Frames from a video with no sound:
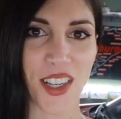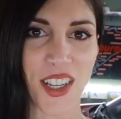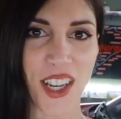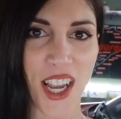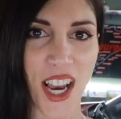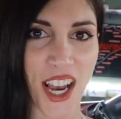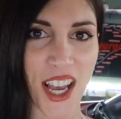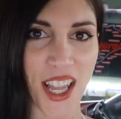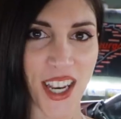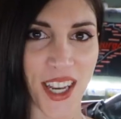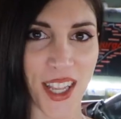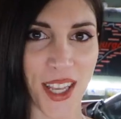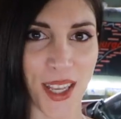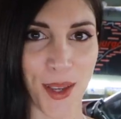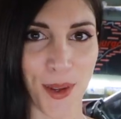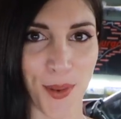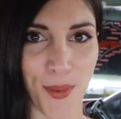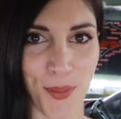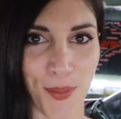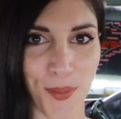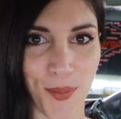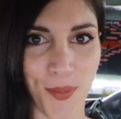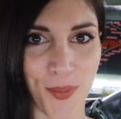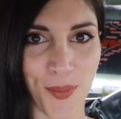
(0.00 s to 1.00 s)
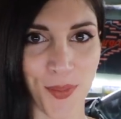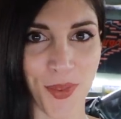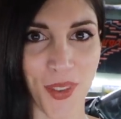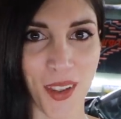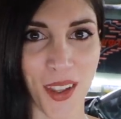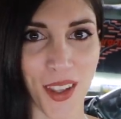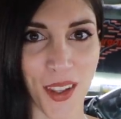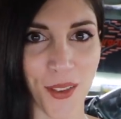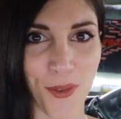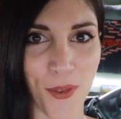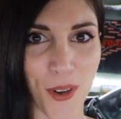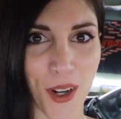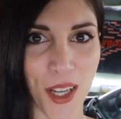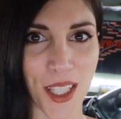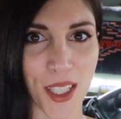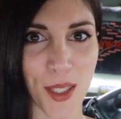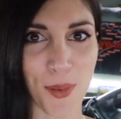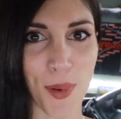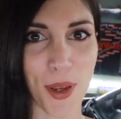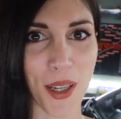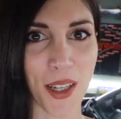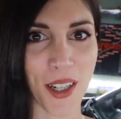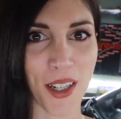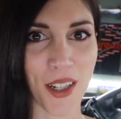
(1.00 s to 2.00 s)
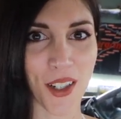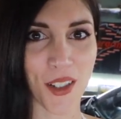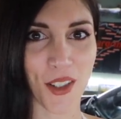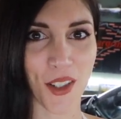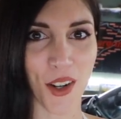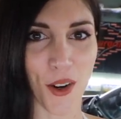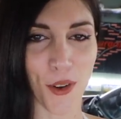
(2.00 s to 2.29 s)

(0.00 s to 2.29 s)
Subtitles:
Done. Front speakers